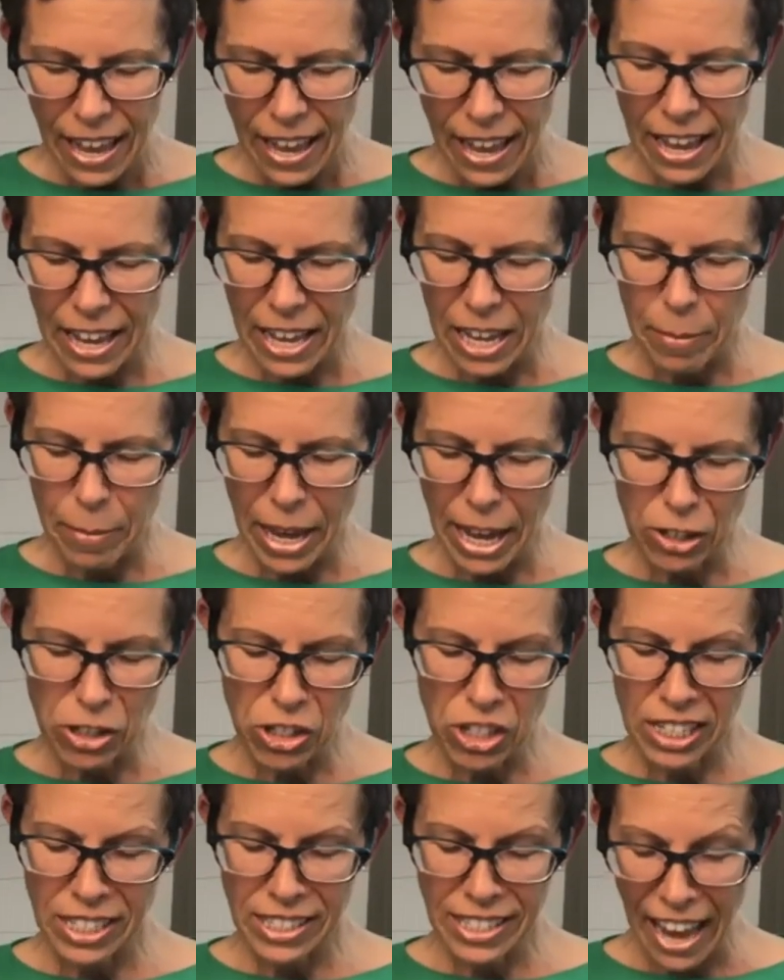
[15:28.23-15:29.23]
um,
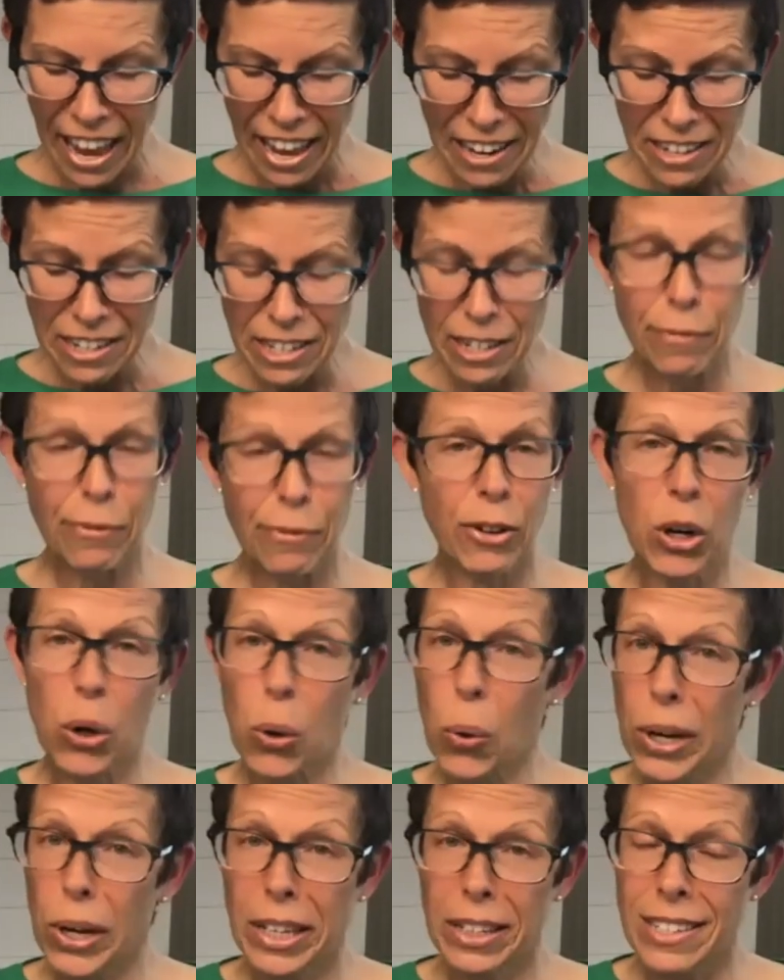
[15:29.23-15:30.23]
actually 10 different
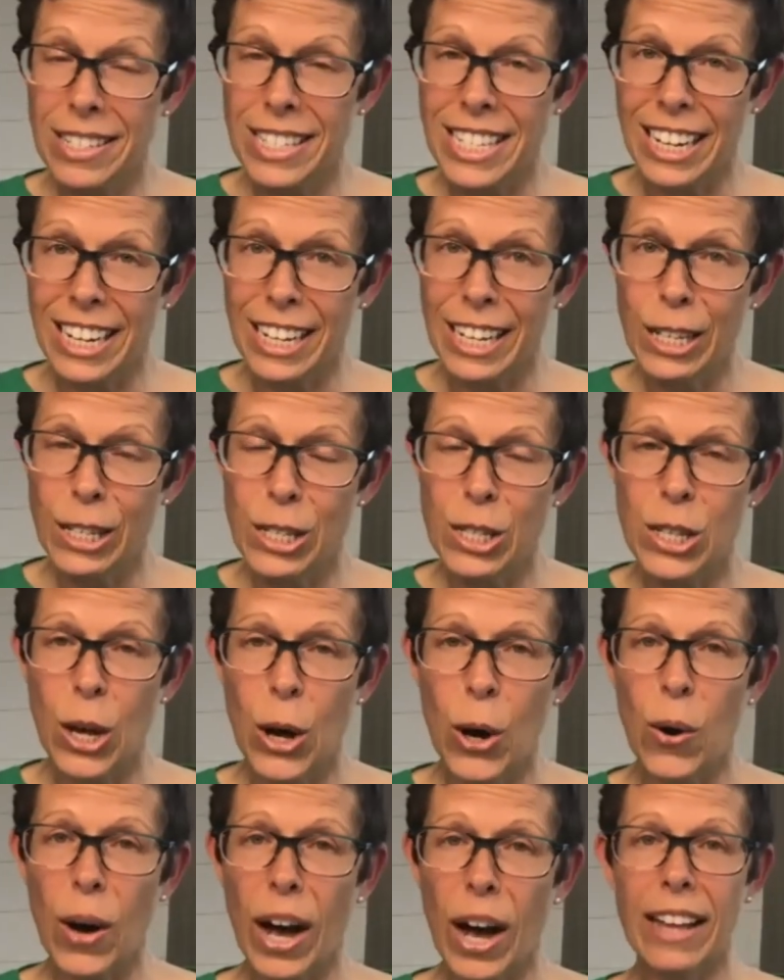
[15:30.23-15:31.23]
oils in it.
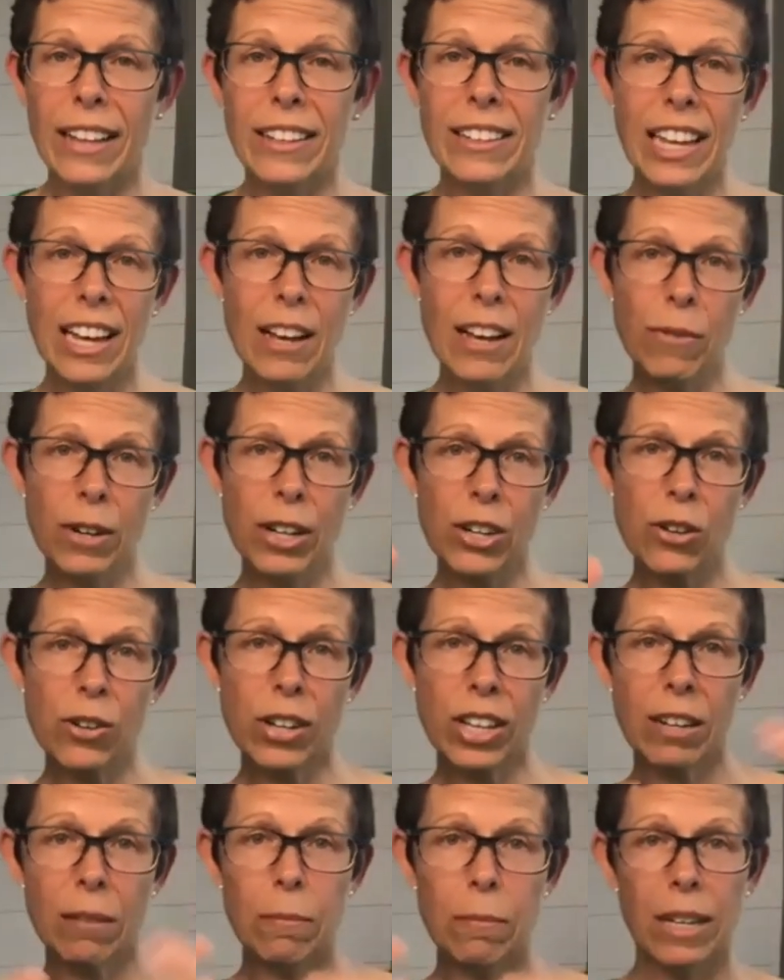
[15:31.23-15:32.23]
So I love when you
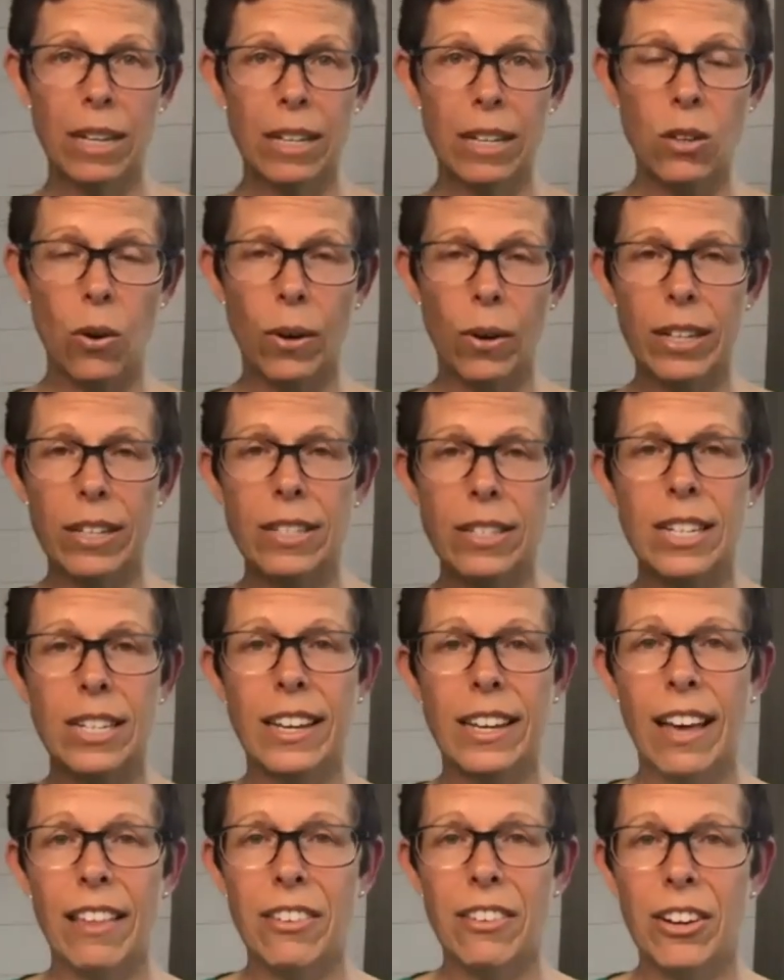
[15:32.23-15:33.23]
can mix oils
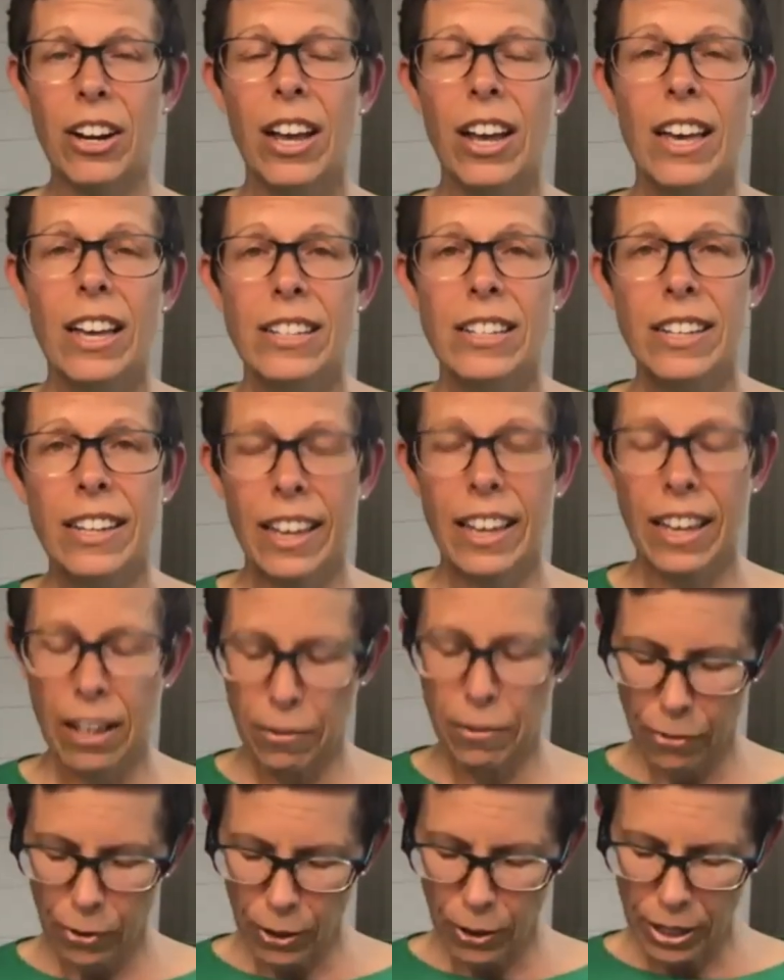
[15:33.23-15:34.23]
together to
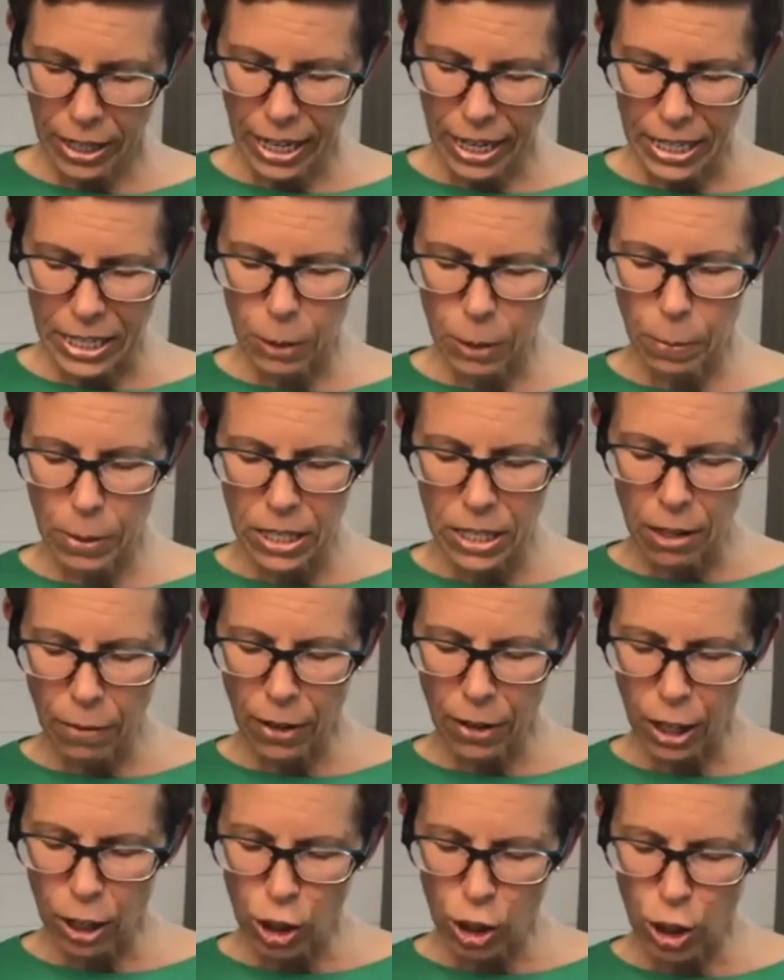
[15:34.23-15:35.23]
get for a
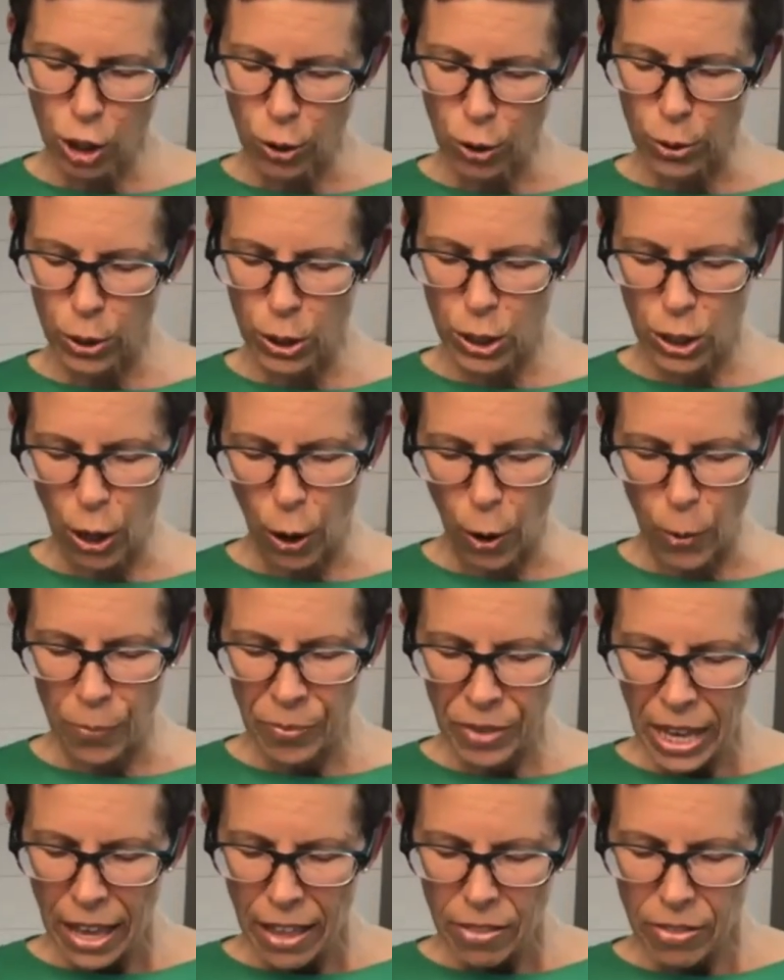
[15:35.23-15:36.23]
specific use. So
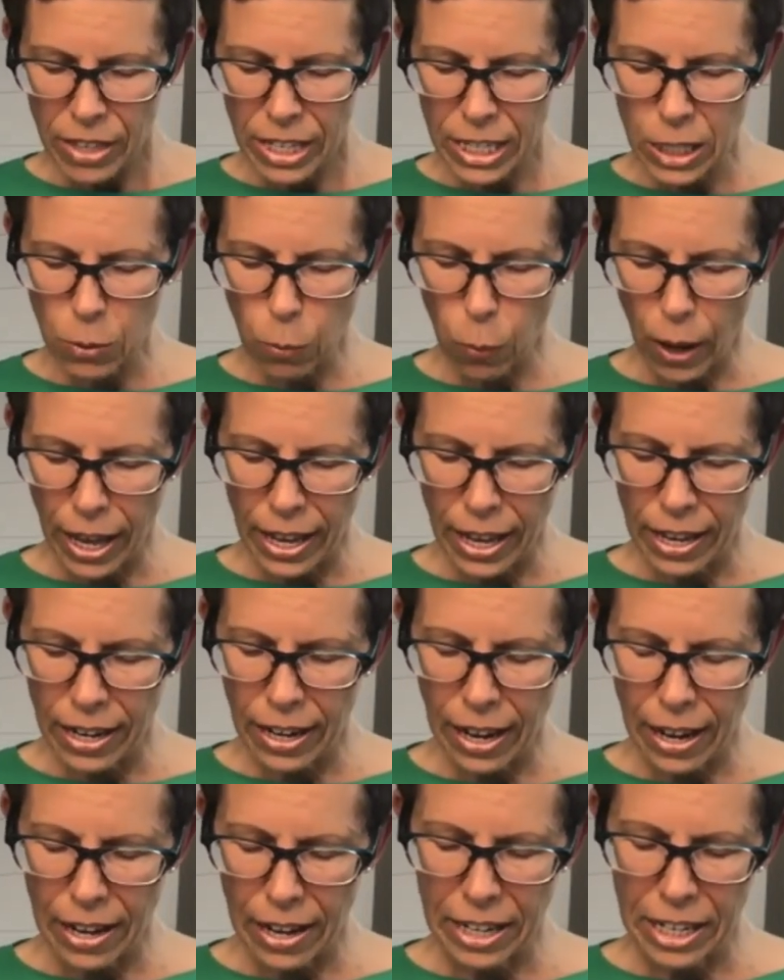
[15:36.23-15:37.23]
this one
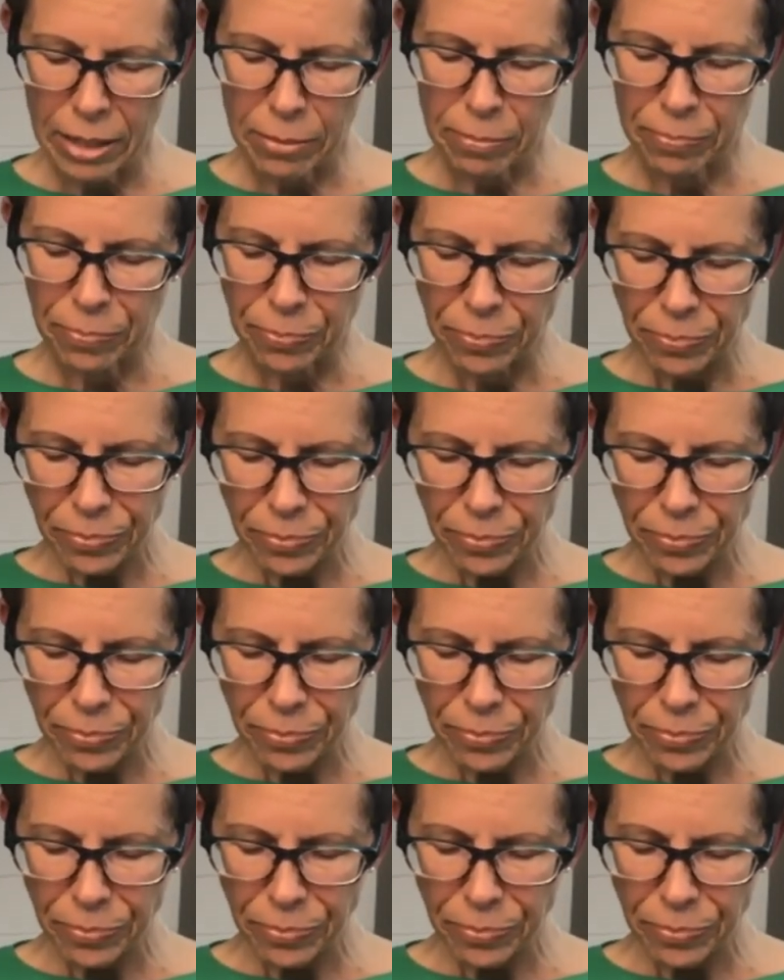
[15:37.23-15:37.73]
um,